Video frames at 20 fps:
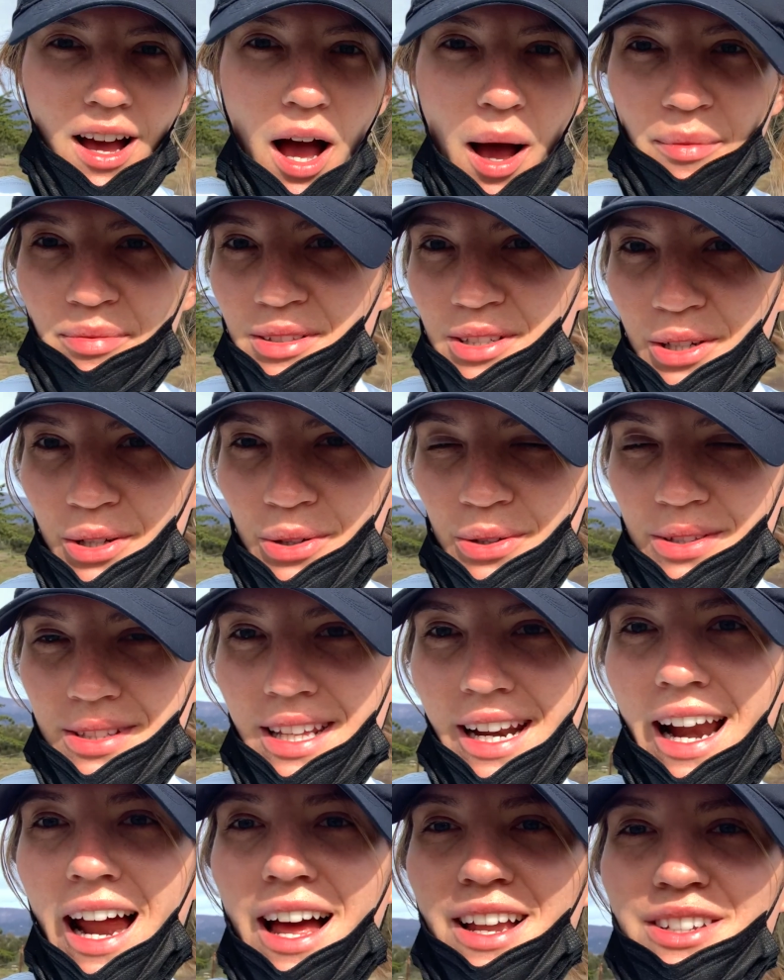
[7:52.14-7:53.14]
obstacles that I
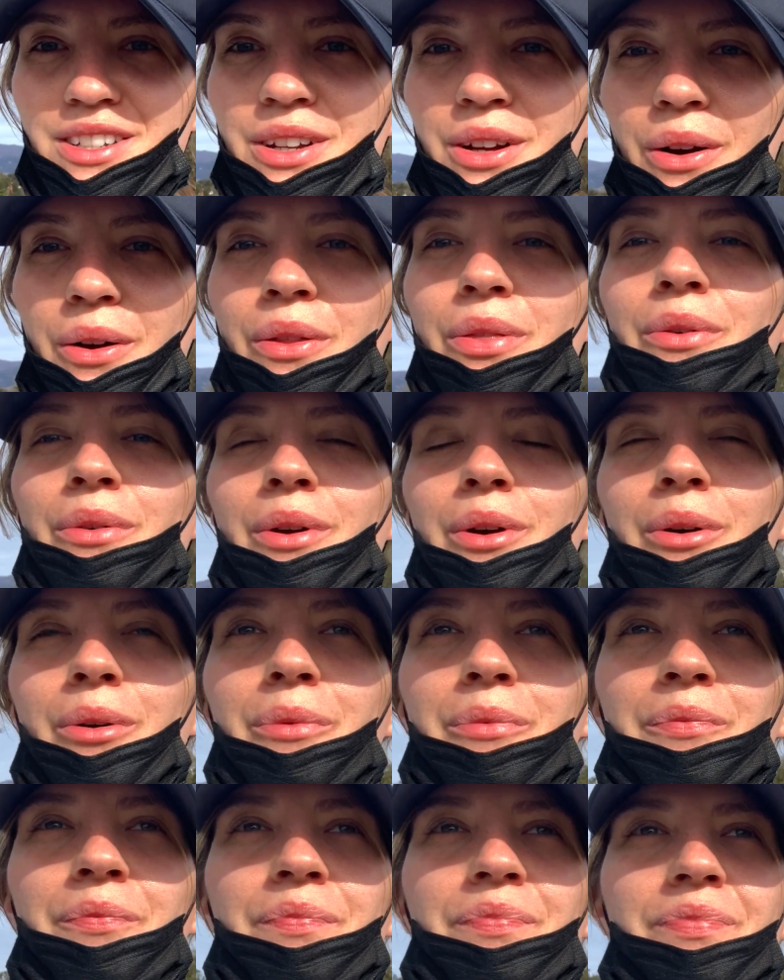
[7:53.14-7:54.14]
had to go
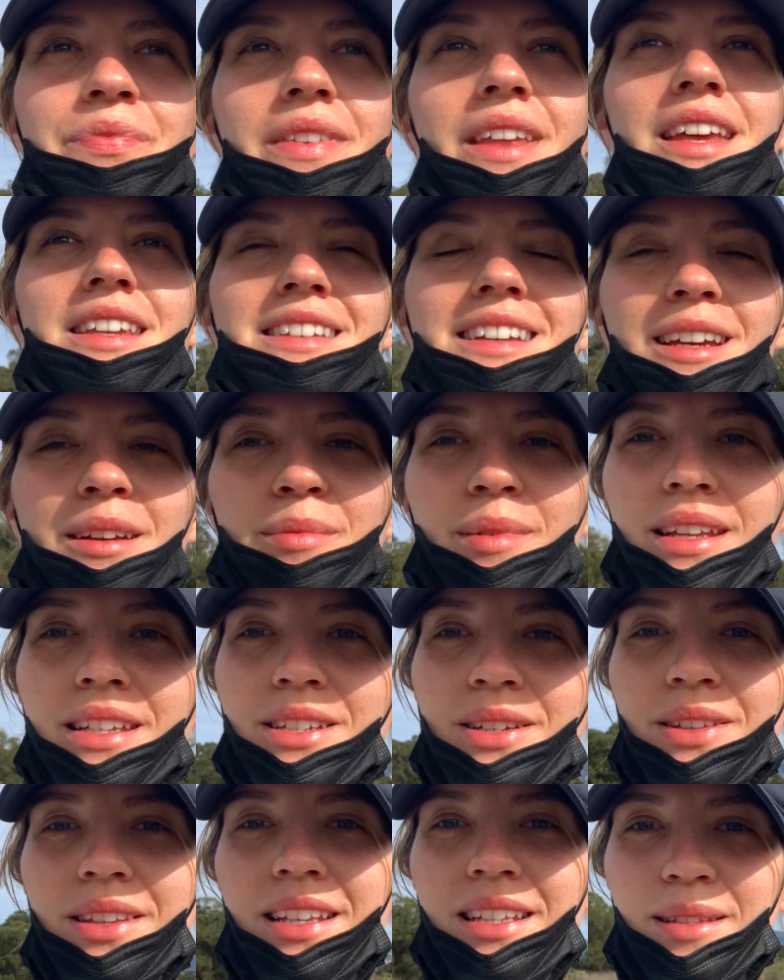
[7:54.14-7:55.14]
through, it took me to
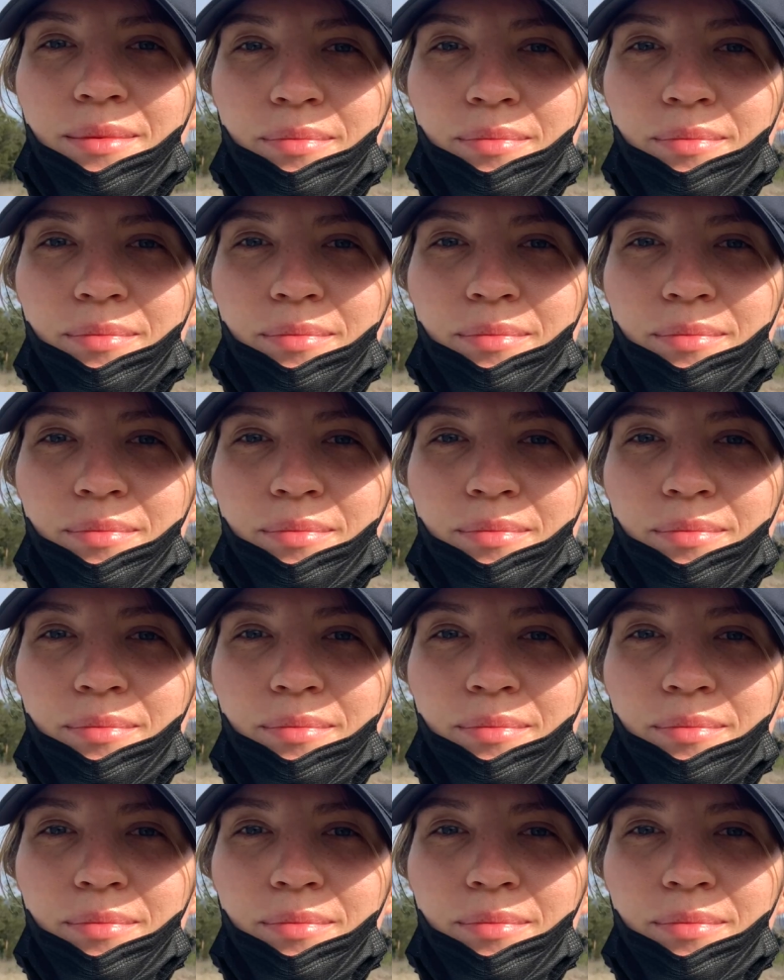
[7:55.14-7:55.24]
this